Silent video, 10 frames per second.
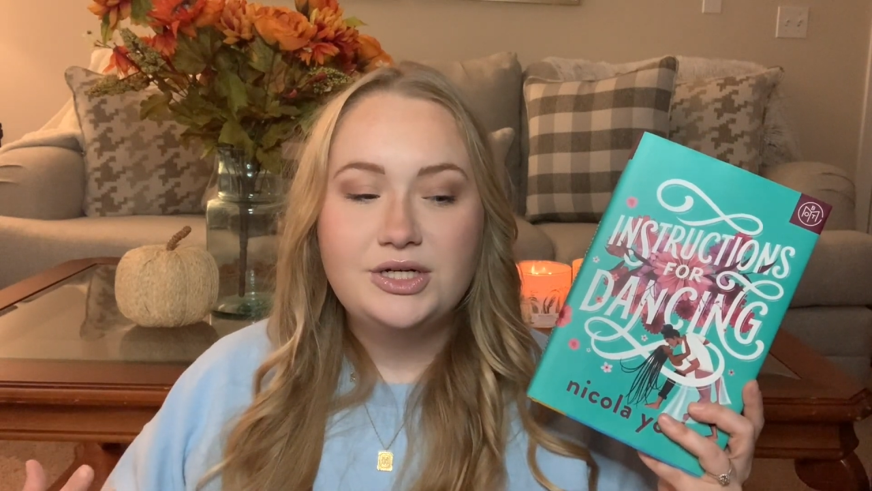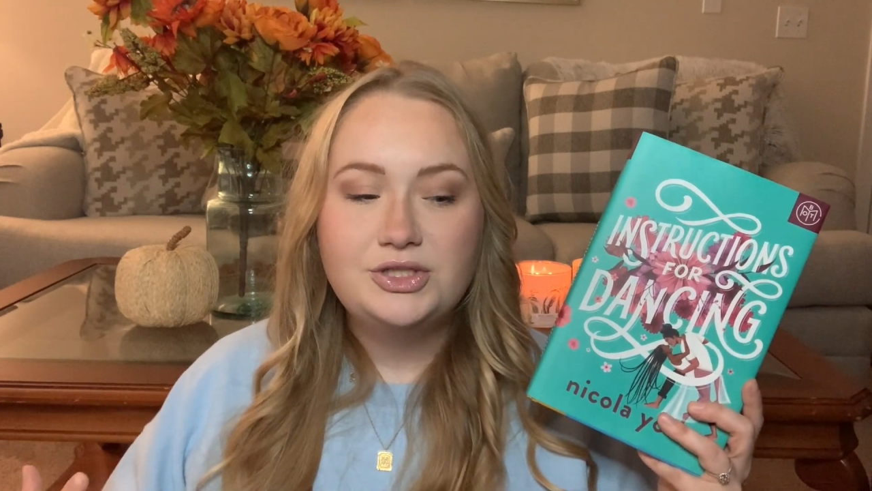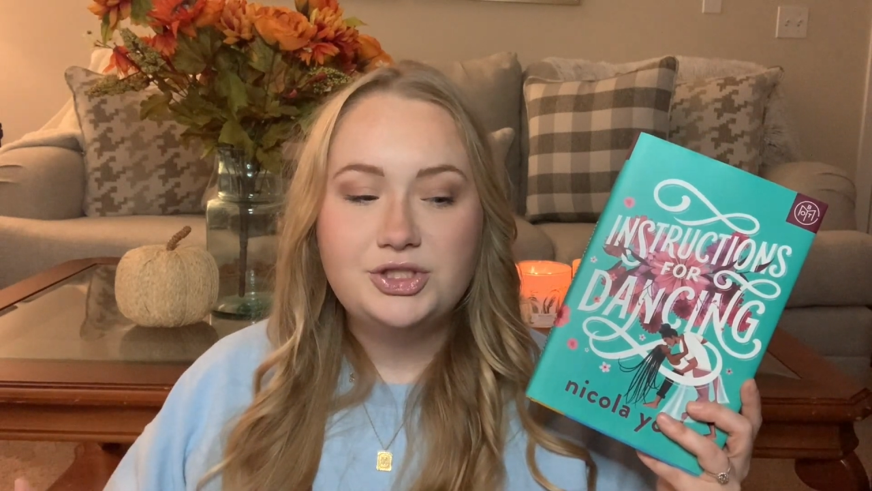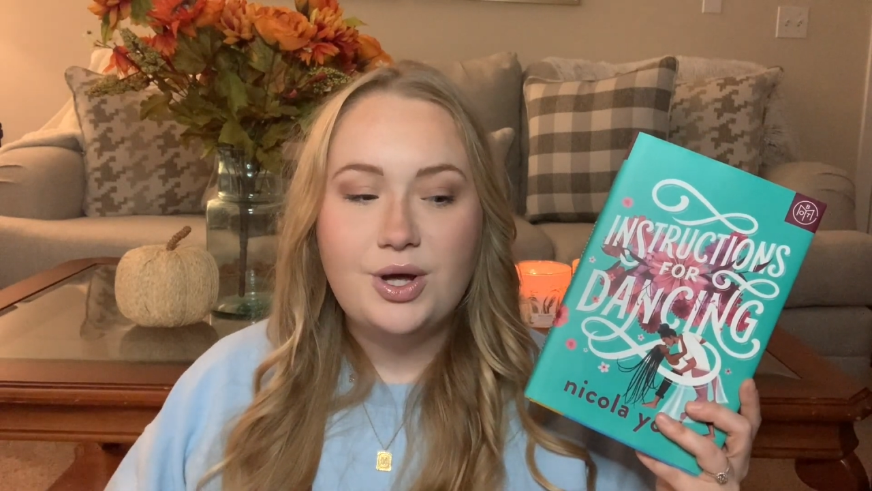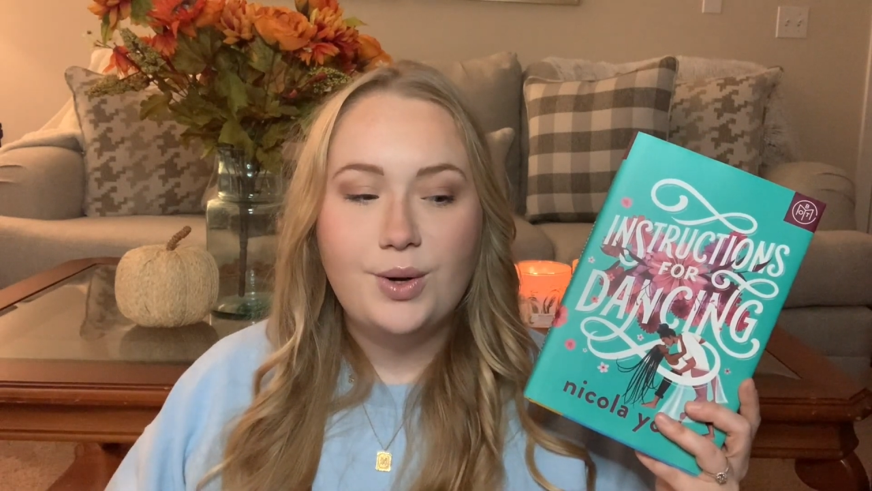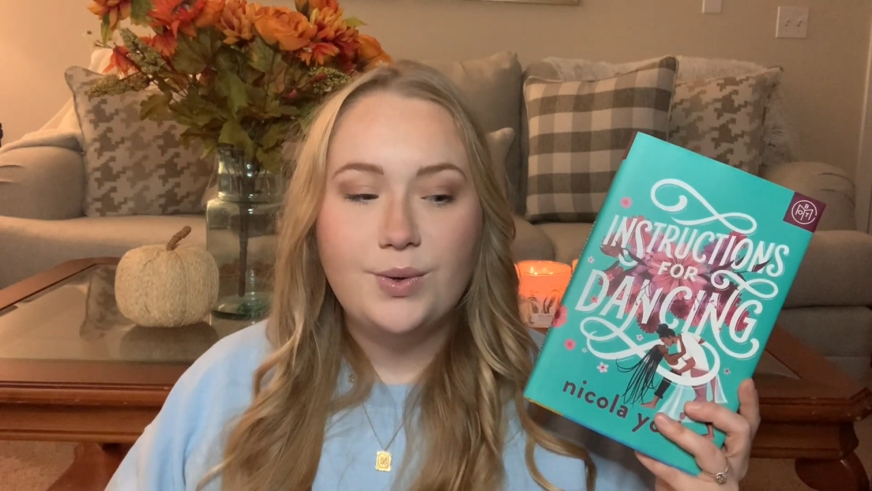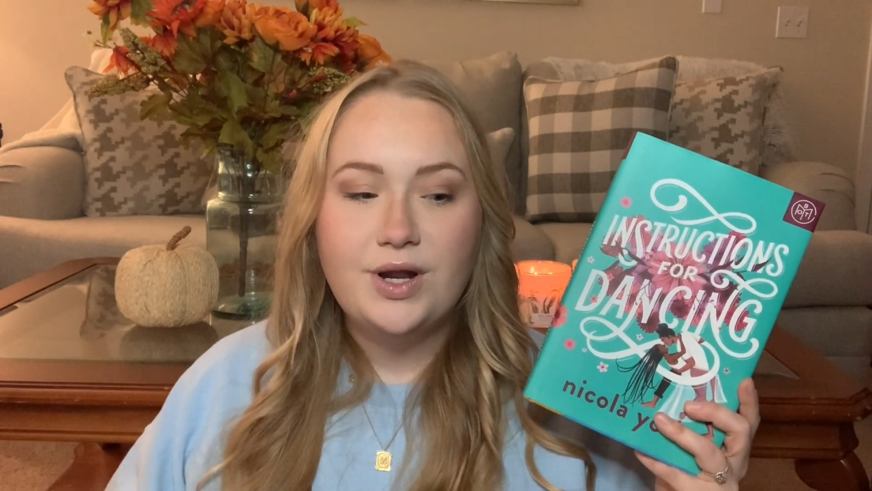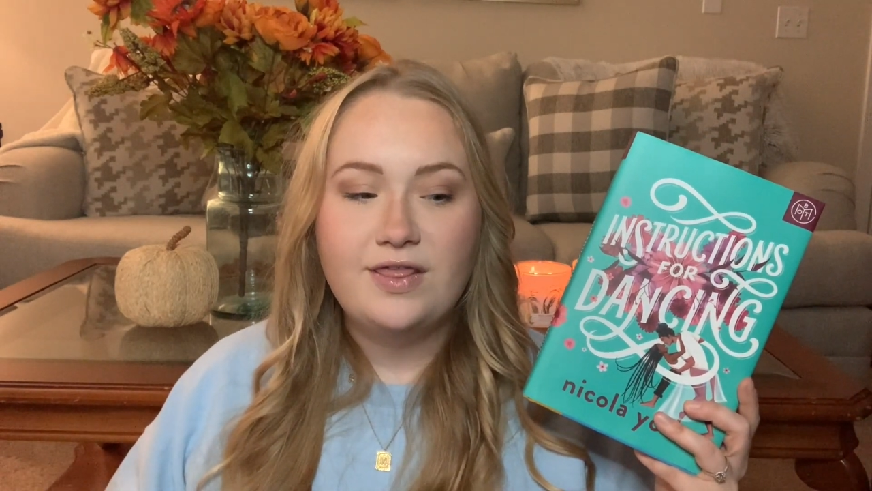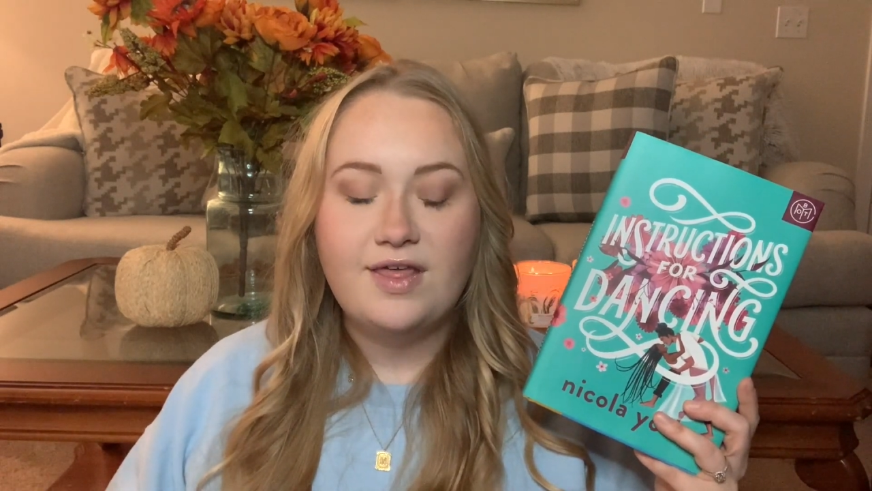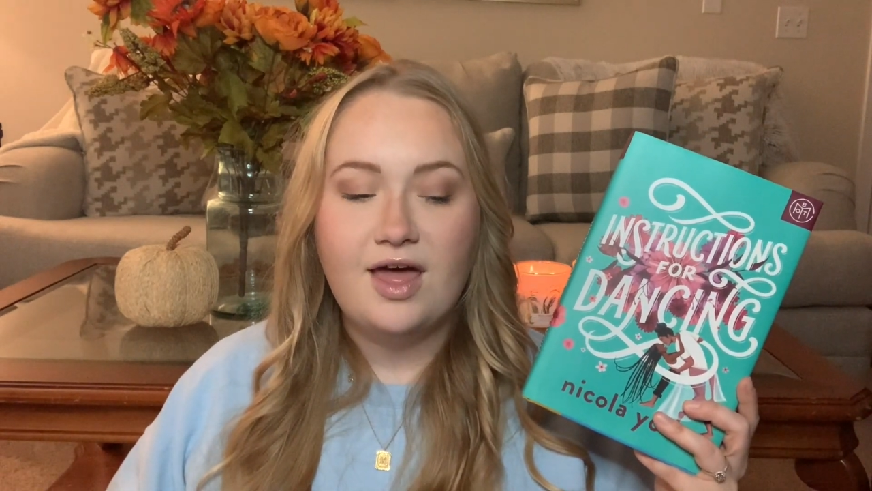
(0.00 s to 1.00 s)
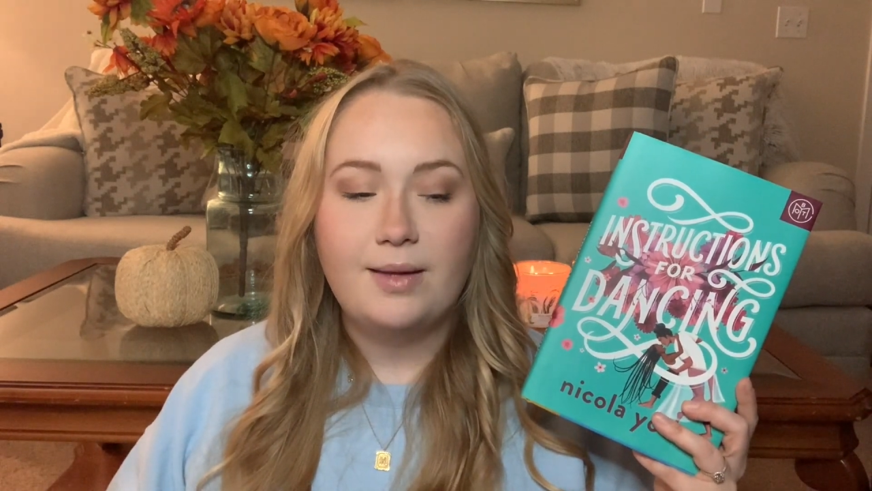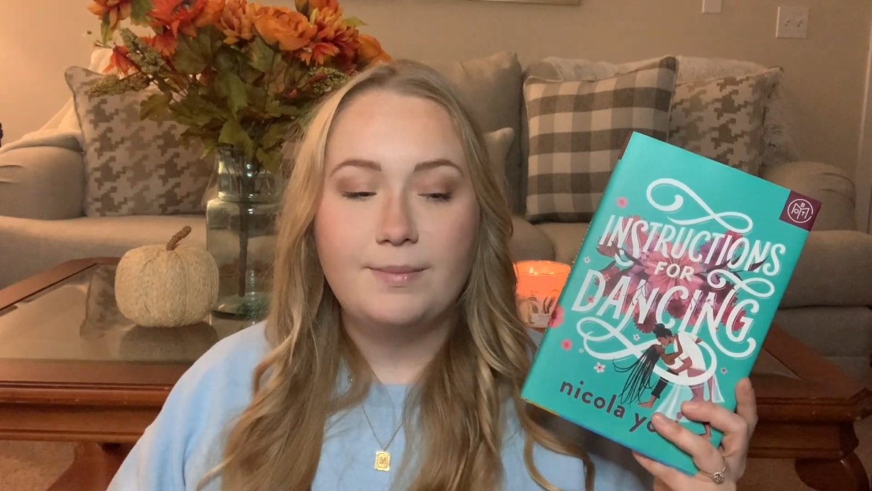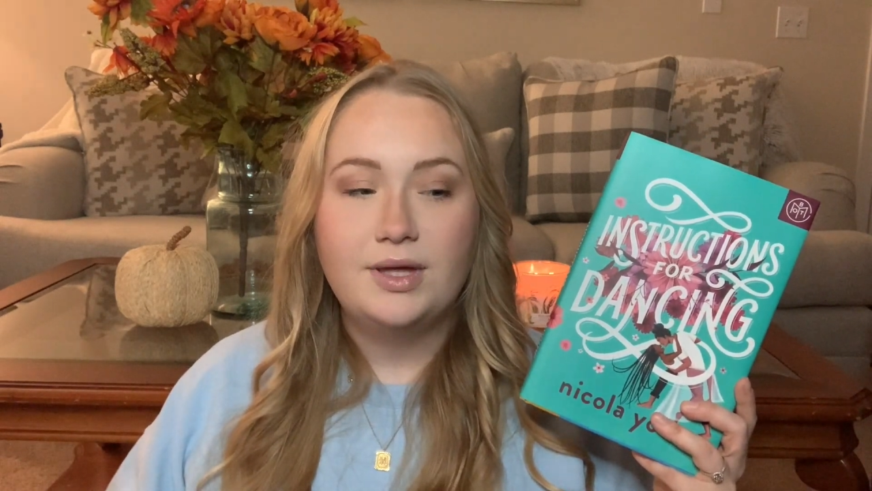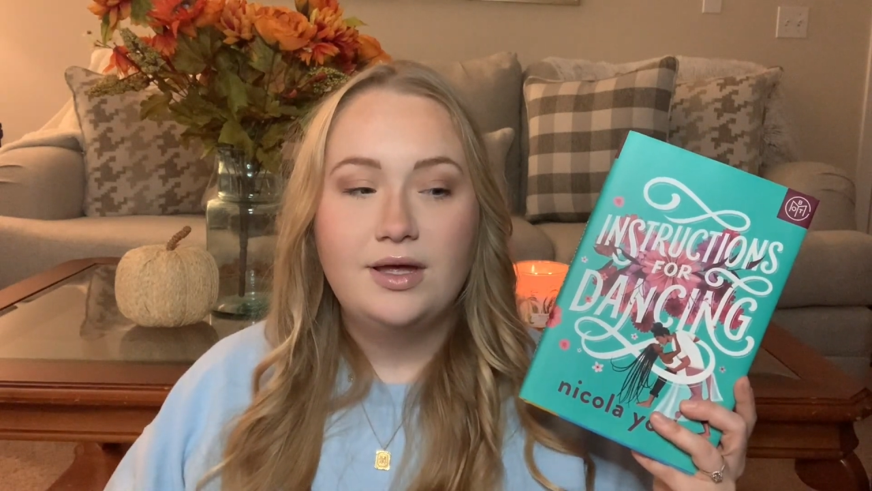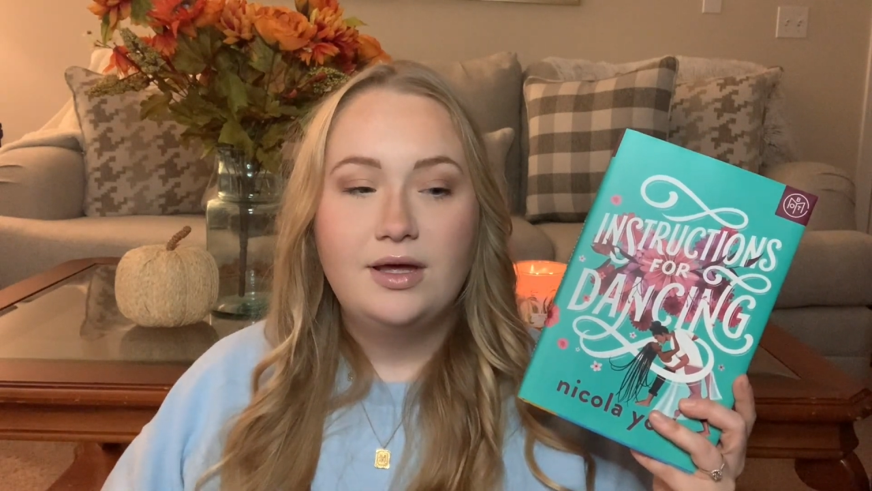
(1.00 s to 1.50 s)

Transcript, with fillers: showed them